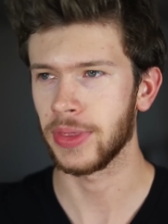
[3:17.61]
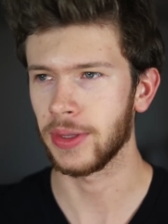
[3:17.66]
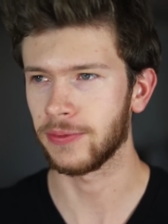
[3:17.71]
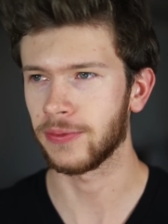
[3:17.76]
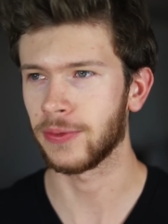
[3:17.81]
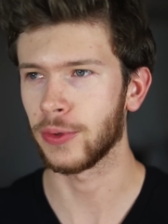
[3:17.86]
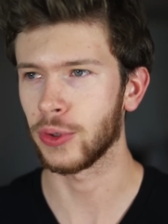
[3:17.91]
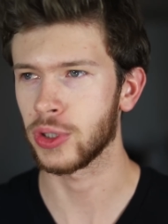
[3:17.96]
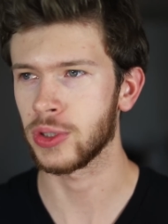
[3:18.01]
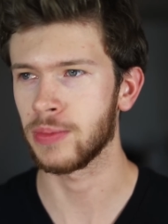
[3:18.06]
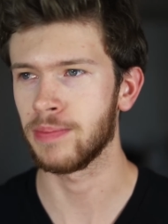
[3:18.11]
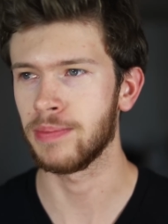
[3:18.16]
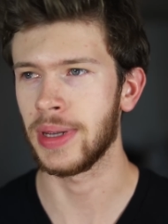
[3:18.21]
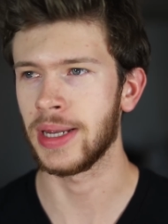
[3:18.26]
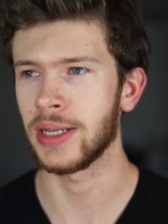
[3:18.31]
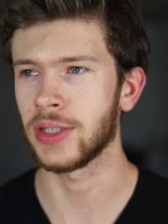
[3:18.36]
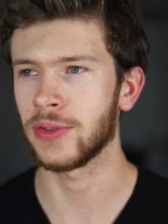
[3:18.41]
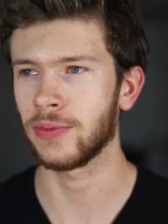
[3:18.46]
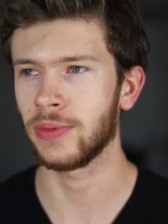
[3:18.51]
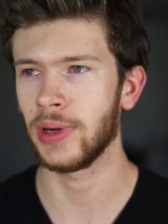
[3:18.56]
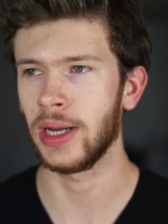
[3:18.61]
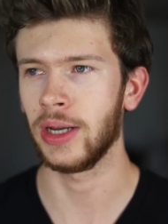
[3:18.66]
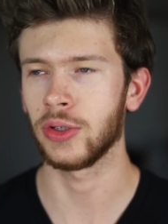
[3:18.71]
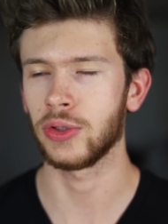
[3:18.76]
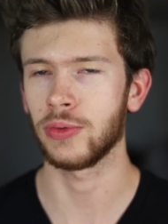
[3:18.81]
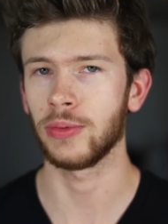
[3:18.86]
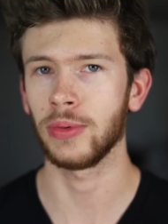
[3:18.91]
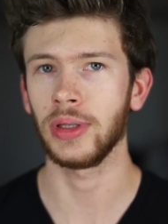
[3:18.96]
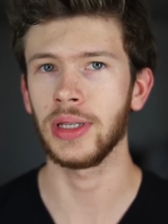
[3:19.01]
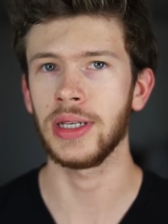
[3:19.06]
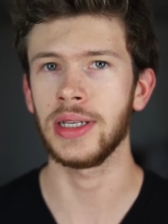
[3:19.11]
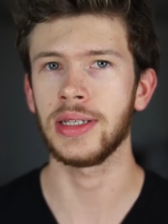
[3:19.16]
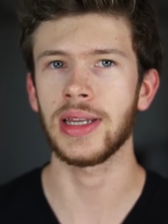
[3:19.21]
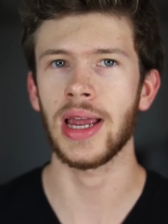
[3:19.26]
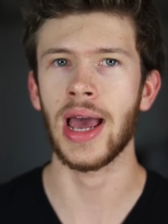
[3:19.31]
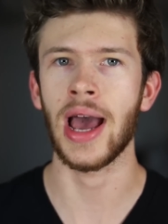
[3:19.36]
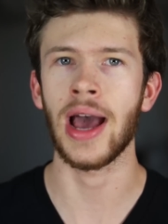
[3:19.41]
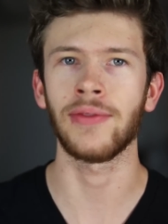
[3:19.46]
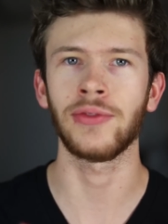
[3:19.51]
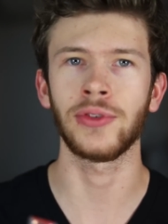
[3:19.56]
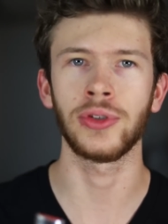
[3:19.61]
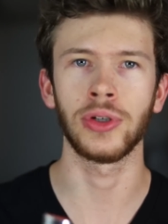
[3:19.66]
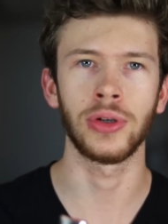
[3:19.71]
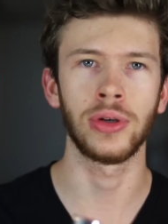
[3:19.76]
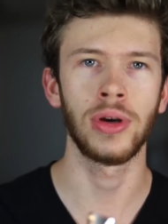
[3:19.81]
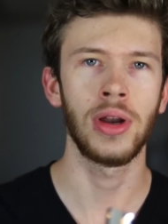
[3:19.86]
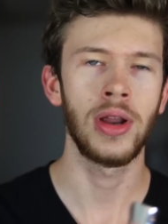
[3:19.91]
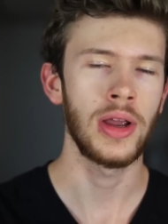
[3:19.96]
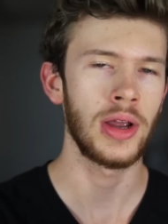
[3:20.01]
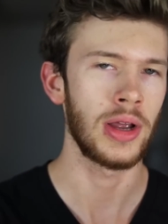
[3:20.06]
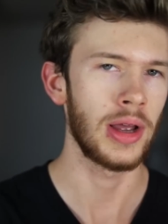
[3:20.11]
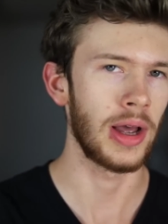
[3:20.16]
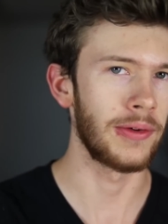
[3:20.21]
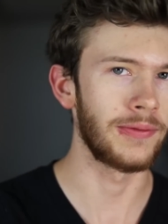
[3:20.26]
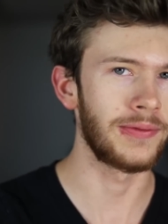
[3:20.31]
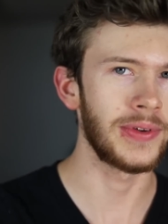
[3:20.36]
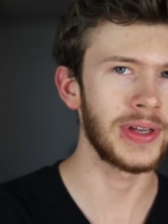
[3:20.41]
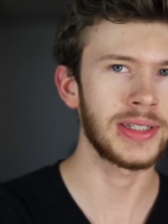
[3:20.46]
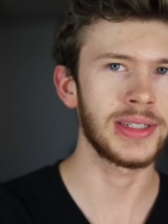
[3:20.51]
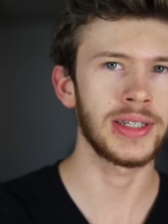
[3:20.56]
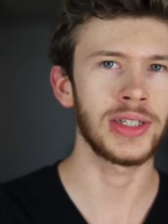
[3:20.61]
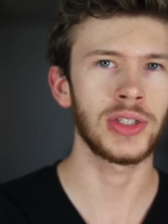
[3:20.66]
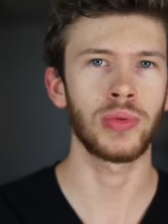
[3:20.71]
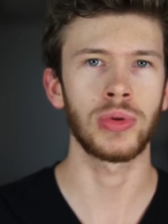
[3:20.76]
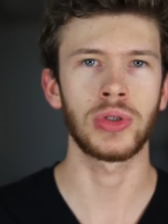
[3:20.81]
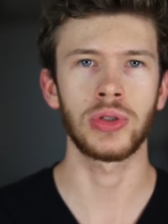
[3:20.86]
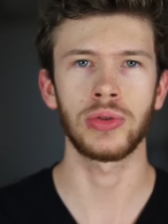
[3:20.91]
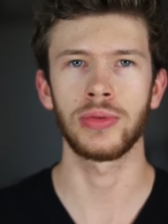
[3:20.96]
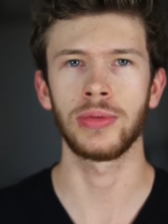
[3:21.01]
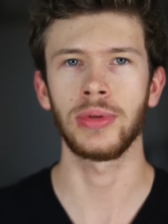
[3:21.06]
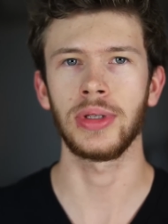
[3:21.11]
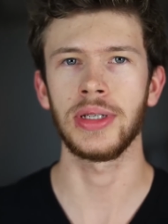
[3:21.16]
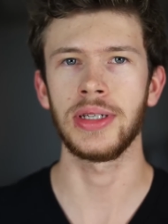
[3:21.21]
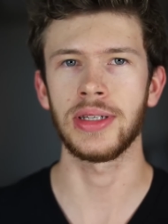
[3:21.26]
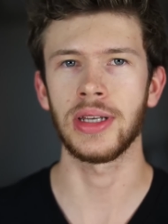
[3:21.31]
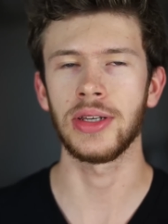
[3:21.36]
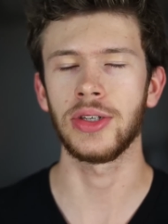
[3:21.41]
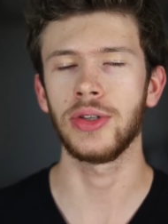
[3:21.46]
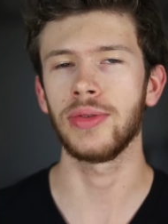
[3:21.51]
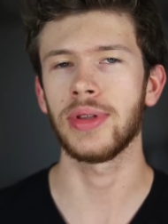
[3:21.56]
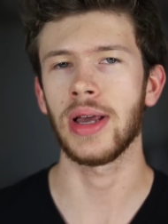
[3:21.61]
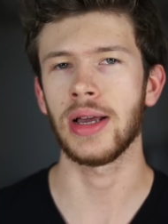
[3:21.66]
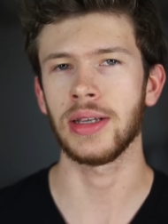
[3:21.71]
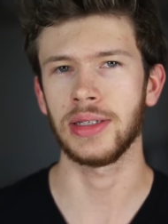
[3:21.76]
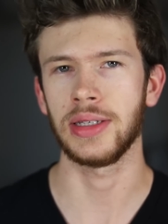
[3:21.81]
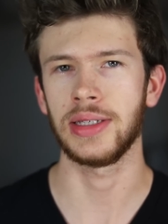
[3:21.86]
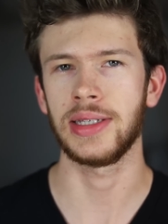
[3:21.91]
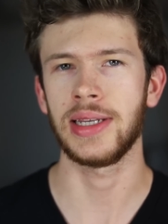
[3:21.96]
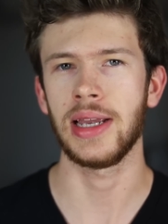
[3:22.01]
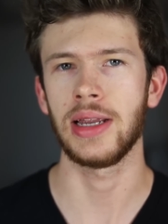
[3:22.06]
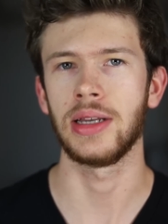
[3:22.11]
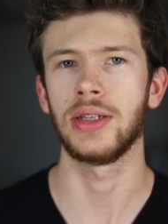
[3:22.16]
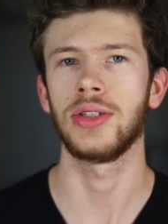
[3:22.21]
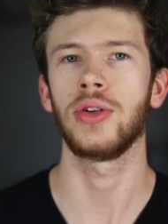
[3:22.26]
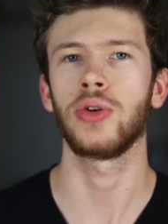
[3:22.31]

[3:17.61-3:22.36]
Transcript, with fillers: the first men's fragrance released after Aventus, which was released in two thousand ten.